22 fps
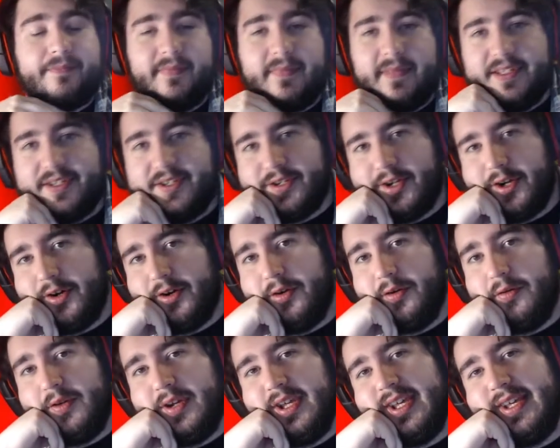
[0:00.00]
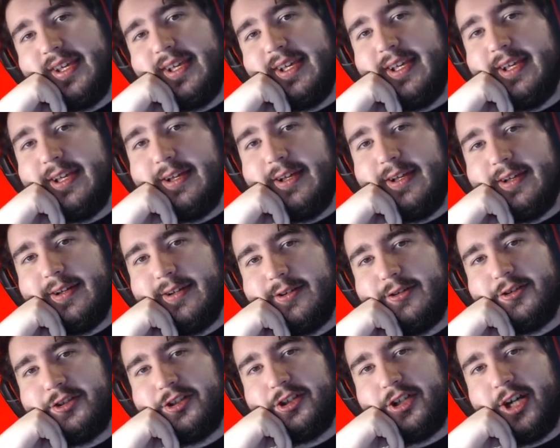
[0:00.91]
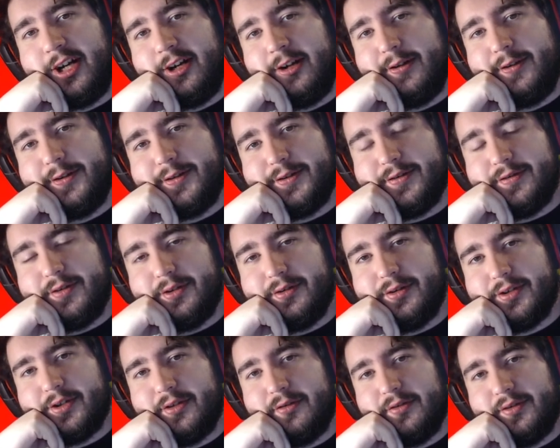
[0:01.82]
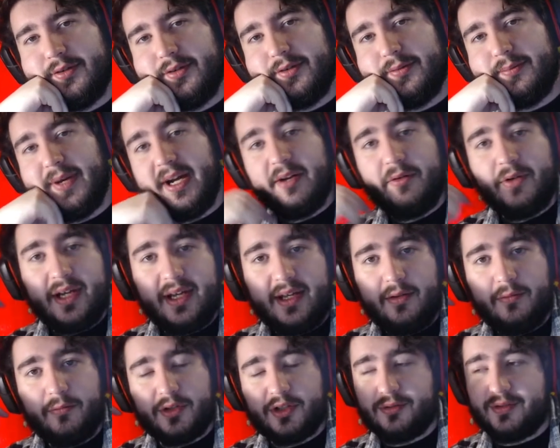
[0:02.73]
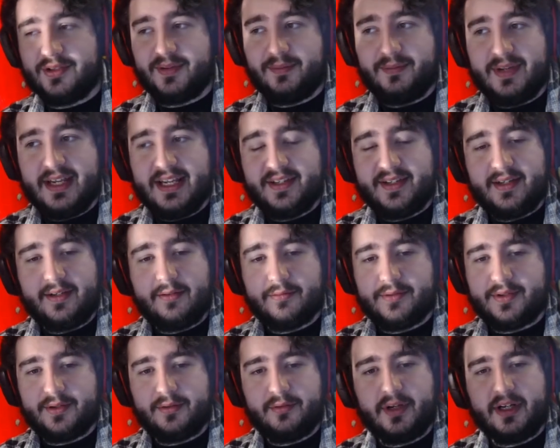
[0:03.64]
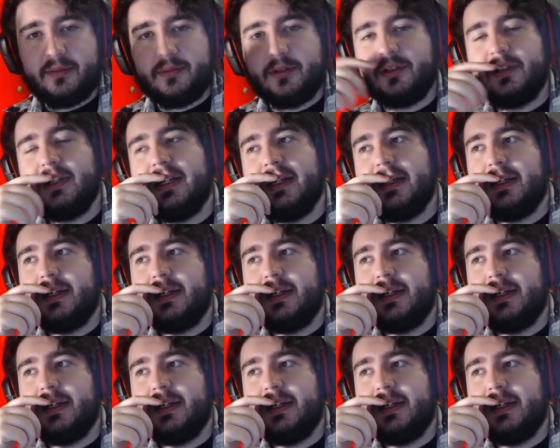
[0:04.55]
so he shot all those viewers over my way, which was amazing. It was incredible.